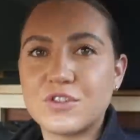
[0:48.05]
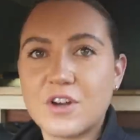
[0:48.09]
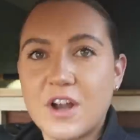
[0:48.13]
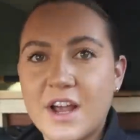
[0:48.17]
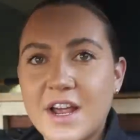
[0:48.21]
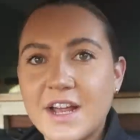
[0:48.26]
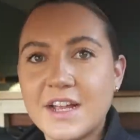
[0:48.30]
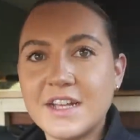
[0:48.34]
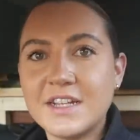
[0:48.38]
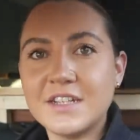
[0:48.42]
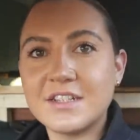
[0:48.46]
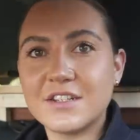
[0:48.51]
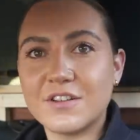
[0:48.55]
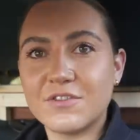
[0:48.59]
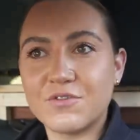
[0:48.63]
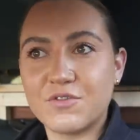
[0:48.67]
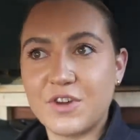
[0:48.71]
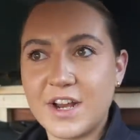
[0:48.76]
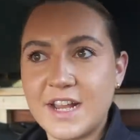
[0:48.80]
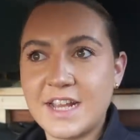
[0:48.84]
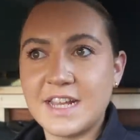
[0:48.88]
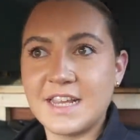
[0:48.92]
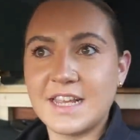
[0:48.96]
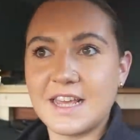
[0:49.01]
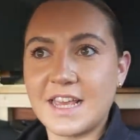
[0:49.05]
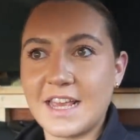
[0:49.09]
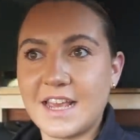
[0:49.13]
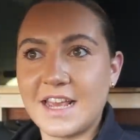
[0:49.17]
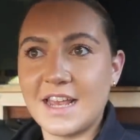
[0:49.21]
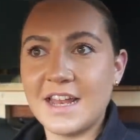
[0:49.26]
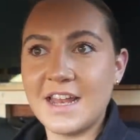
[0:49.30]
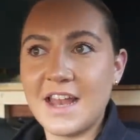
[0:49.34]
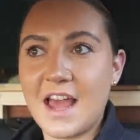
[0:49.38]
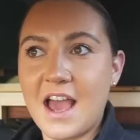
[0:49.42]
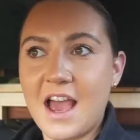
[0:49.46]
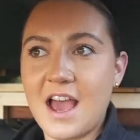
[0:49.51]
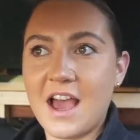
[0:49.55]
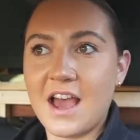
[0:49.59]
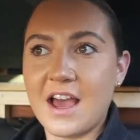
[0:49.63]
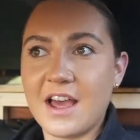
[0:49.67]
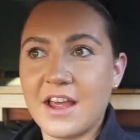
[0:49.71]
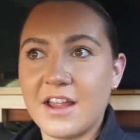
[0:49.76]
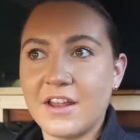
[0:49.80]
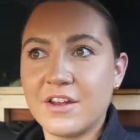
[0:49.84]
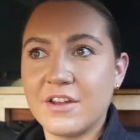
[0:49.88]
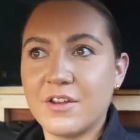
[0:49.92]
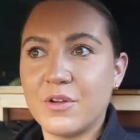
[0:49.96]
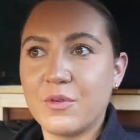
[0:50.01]
tried ringing
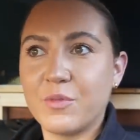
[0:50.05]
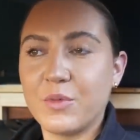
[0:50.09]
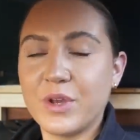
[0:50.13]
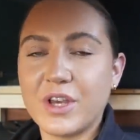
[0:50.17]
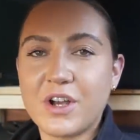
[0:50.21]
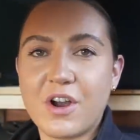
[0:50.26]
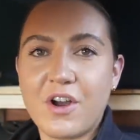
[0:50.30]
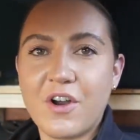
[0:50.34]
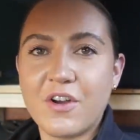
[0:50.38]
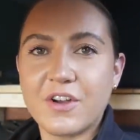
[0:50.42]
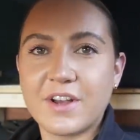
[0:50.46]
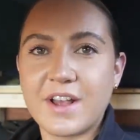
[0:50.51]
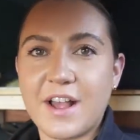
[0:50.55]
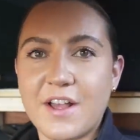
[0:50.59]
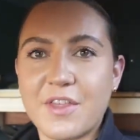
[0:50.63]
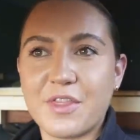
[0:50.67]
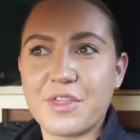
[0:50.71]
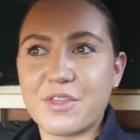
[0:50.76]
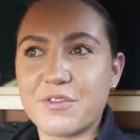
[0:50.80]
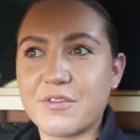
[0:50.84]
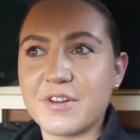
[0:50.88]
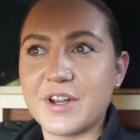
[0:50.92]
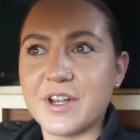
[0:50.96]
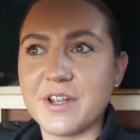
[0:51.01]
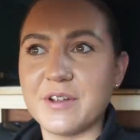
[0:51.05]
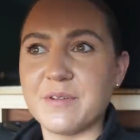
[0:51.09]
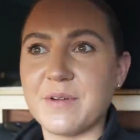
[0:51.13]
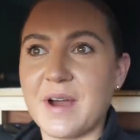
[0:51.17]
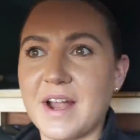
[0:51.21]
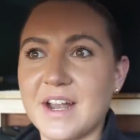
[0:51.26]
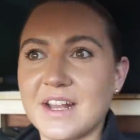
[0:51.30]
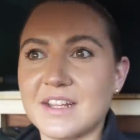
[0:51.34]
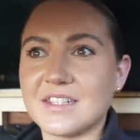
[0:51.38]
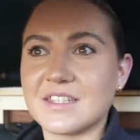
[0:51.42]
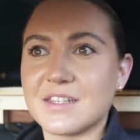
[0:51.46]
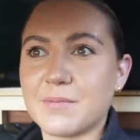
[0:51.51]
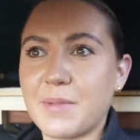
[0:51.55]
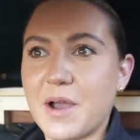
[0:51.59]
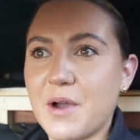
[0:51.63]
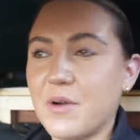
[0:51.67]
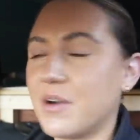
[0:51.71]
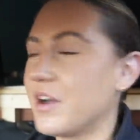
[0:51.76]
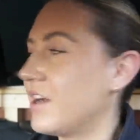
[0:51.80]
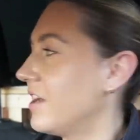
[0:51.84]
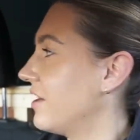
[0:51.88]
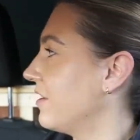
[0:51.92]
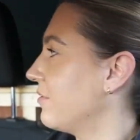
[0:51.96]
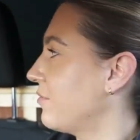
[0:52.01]
and we can't get through and it's about
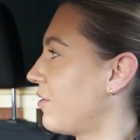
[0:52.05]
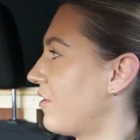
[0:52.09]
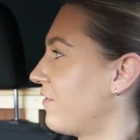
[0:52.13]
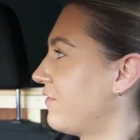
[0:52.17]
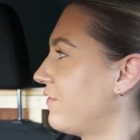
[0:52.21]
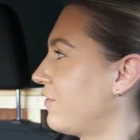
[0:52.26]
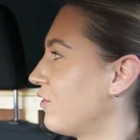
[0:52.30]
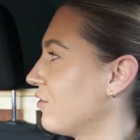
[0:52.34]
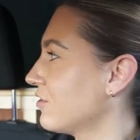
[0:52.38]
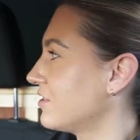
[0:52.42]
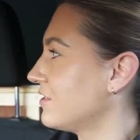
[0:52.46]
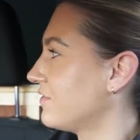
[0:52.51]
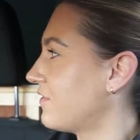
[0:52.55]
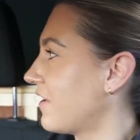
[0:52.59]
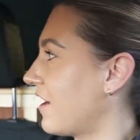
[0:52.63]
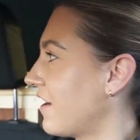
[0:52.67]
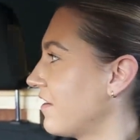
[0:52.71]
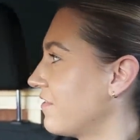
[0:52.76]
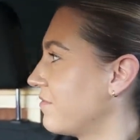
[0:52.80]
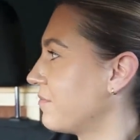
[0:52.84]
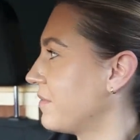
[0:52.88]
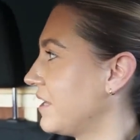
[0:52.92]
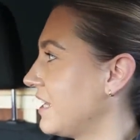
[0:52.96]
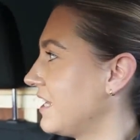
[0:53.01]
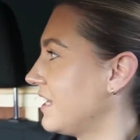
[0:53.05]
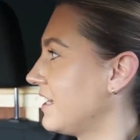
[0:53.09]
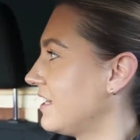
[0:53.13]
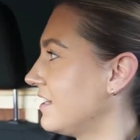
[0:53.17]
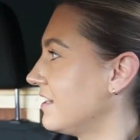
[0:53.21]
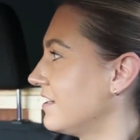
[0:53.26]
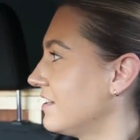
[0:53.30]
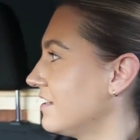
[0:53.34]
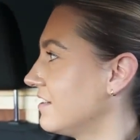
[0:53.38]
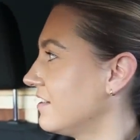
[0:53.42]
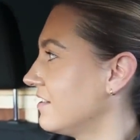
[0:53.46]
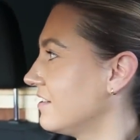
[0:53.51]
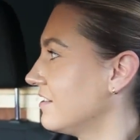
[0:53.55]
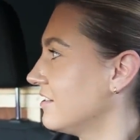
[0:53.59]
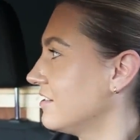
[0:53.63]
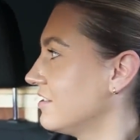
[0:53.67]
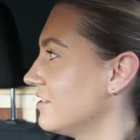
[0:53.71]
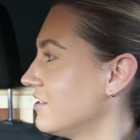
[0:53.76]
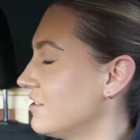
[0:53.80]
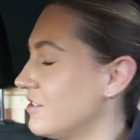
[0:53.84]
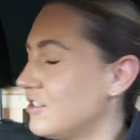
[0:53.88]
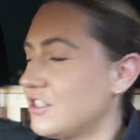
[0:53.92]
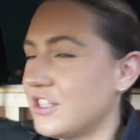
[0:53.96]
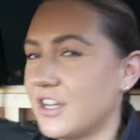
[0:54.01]
a what 45 minute
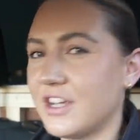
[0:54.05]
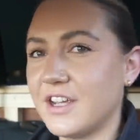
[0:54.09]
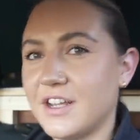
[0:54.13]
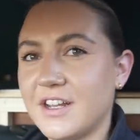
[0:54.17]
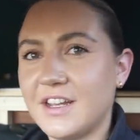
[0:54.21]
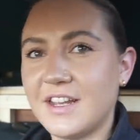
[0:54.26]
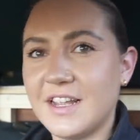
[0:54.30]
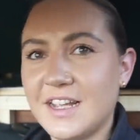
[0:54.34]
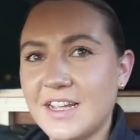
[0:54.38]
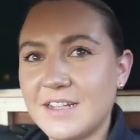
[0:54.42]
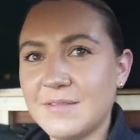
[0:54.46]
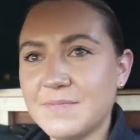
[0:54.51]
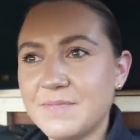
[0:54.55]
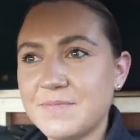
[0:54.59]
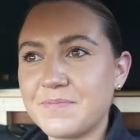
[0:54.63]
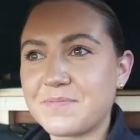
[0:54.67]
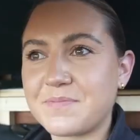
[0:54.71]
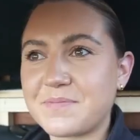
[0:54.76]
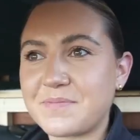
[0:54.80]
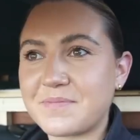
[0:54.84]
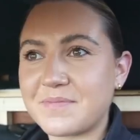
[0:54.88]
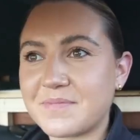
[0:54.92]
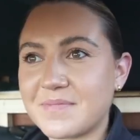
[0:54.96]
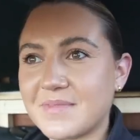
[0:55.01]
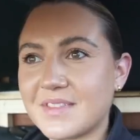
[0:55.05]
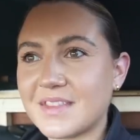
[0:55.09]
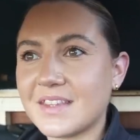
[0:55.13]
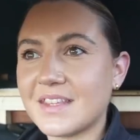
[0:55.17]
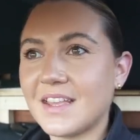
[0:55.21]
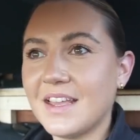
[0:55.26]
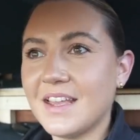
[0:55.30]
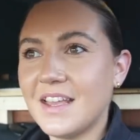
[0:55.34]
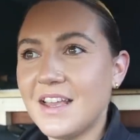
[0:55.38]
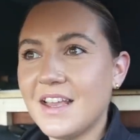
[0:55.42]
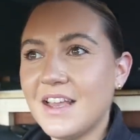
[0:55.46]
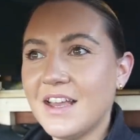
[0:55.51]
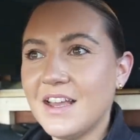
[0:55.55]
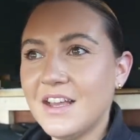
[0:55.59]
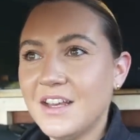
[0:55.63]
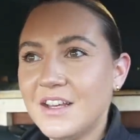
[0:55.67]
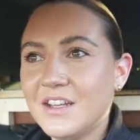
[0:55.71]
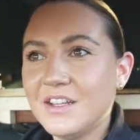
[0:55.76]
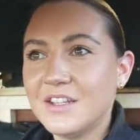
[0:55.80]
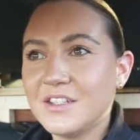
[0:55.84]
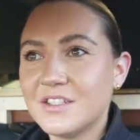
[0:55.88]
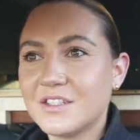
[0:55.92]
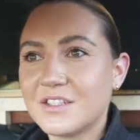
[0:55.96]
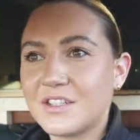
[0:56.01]
yeah, 40, journey. Yeah,
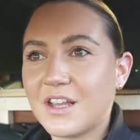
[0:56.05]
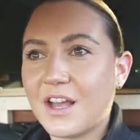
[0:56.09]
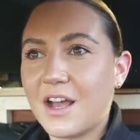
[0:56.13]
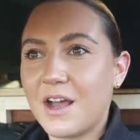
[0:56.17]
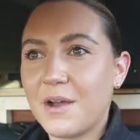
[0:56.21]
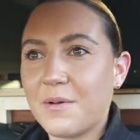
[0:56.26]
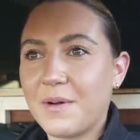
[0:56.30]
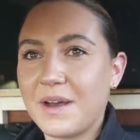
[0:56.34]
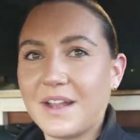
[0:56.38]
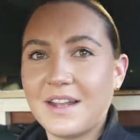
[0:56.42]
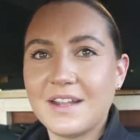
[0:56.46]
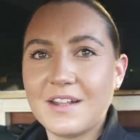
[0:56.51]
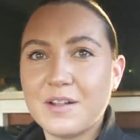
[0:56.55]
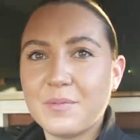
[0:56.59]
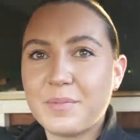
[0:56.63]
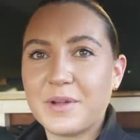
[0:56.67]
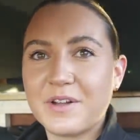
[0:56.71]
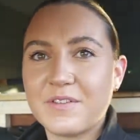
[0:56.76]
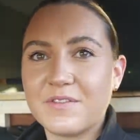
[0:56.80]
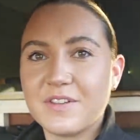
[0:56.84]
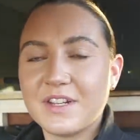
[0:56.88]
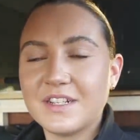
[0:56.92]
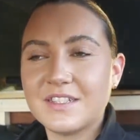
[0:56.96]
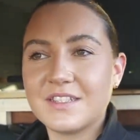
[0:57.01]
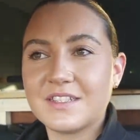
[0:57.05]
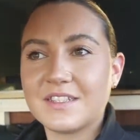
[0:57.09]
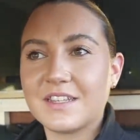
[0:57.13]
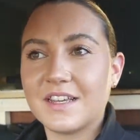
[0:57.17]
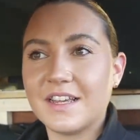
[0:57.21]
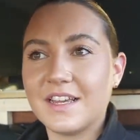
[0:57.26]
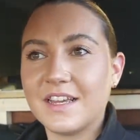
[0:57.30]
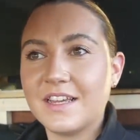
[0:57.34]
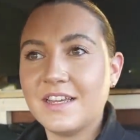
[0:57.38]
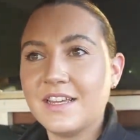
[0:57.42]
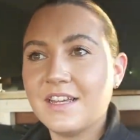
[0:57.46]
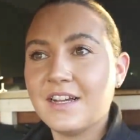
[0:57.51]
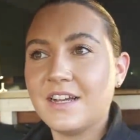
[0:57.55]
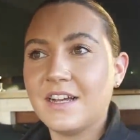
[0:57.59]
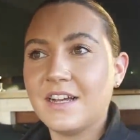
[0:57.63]
so a little bit risky,